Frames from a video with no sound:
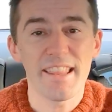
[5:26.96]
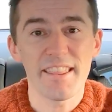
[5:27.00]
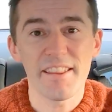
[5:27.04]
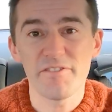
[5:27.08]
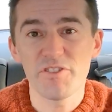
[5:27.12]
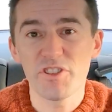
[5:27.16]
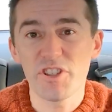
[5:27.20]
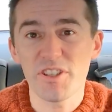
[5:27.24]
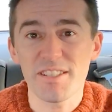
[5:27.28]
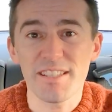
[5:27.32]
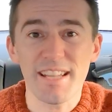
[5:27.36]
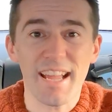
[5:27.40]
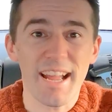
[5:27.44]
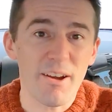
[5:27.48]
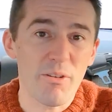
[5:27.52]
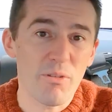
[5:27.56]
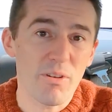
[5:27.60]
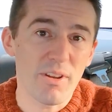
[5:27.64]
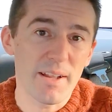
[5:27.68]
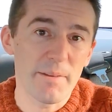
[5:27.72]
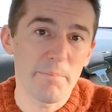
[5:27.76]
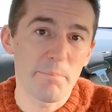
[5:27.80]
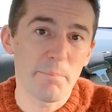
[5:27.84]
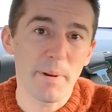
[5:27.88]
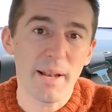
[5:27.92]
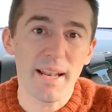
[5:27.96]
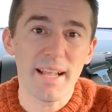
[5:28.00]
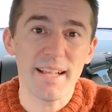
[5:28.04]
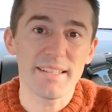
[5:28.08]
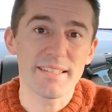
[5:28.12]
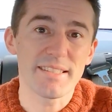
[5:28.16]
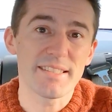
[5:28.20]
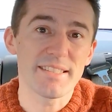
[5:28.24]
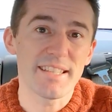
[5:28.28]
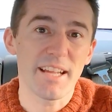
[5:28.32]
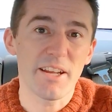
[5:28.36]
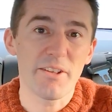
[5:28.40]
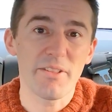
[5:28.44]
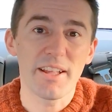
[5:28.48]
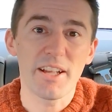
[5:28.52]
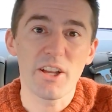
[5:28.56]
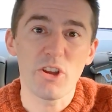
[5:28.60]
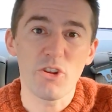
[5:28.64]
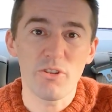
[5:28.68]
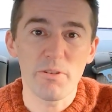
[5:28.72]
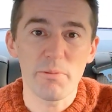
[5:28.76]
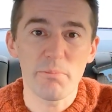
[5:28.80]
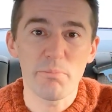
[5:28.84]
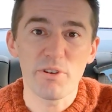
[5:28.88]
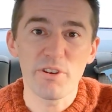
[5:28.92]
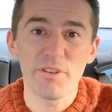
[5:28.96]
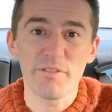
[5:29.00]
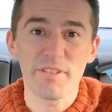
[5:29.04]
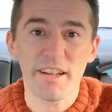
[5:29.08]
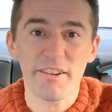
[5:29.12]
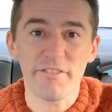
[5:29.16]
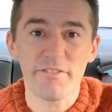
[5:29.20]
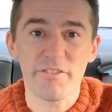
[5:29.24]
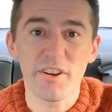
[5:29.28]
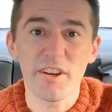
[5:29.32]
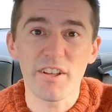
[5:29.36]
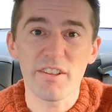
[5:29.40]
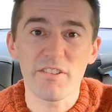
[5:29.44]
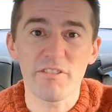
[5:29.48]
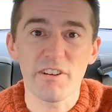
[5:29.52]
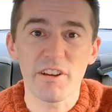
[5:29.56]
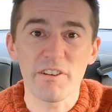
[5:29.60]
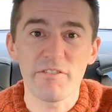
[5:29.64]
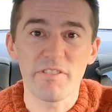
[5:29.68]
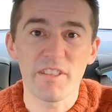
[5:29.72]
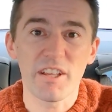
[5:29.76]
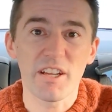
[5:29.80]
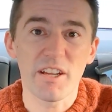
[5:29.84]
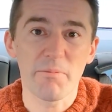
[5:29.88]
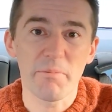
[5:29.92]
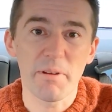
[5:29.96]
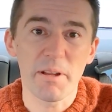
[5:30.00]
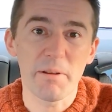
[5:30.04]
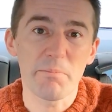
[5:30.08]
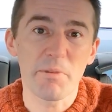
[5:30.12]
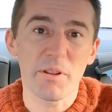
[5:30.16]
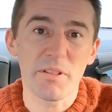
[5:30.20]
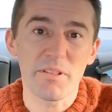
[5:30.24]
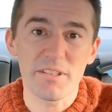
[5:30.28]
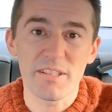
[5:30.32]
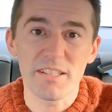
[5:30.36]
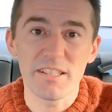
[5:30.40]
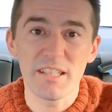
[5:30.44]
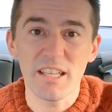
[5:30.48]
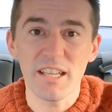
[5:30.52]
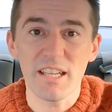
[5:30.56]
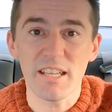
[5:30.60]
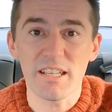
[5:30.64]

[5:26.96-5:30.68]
and they've just outlined plans how they're going to improve that further over the coming months and